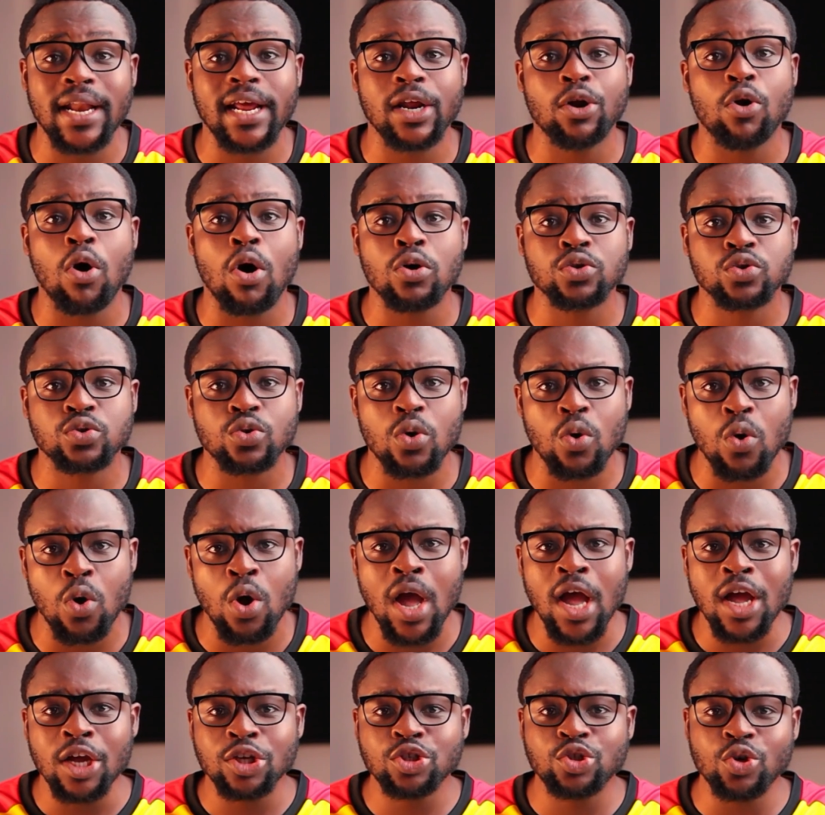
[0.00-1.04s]
And also,
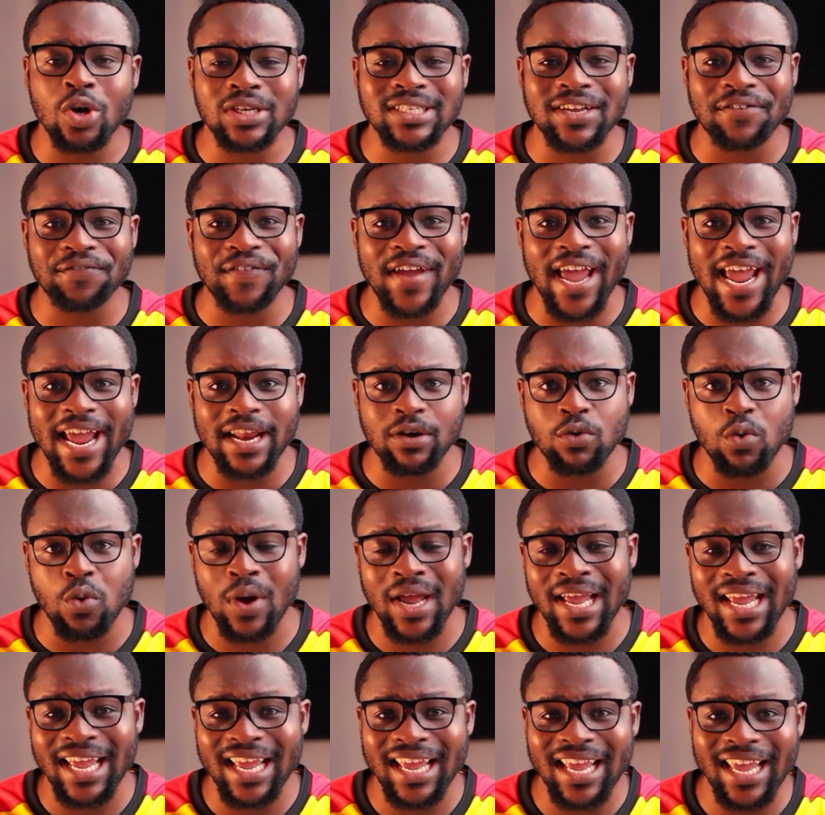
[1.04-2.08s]
Ayew,
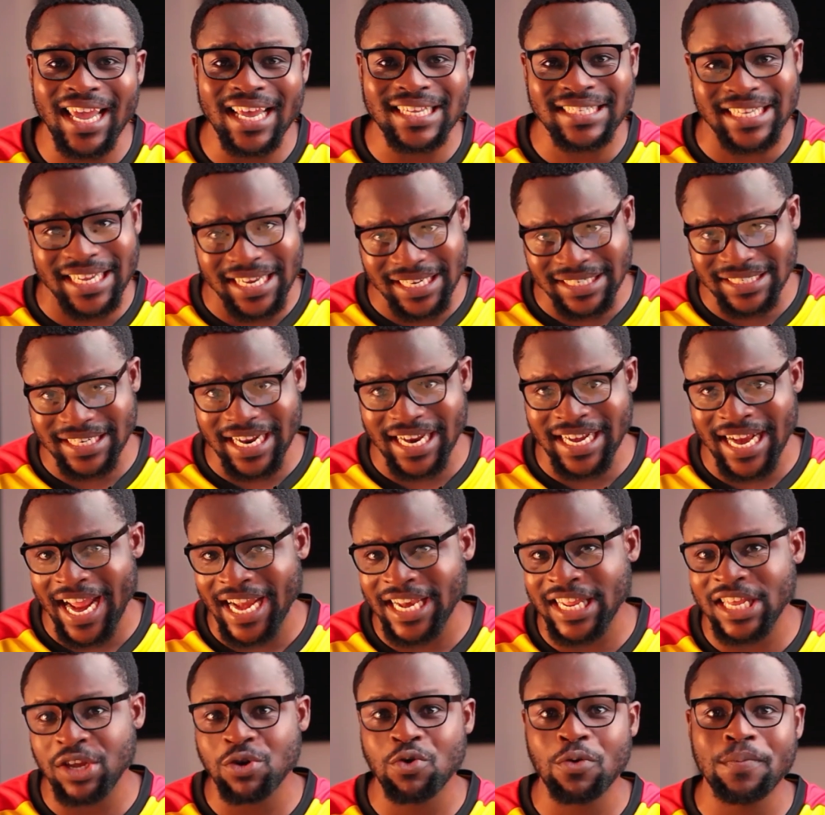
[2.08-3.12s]
he's injured
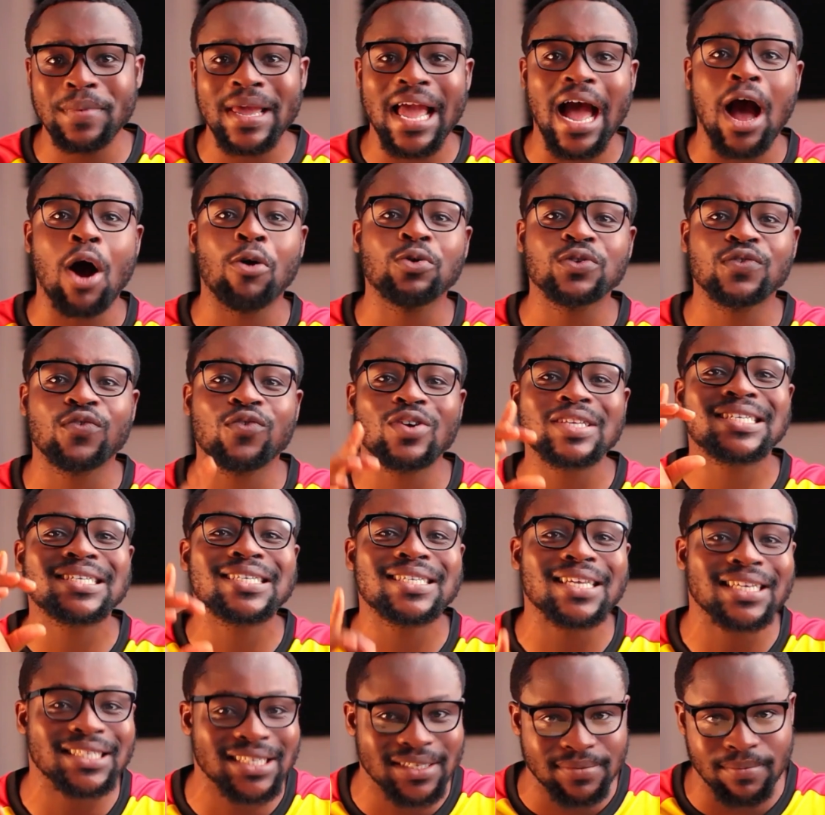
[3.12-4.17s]
and he will be out for
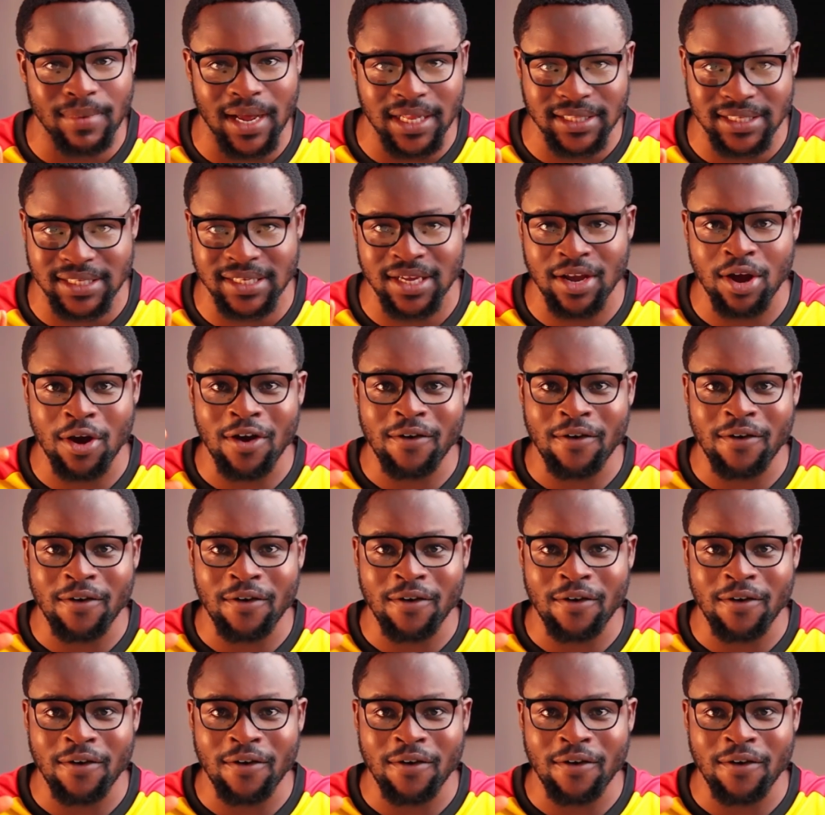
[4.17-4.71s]
6 months.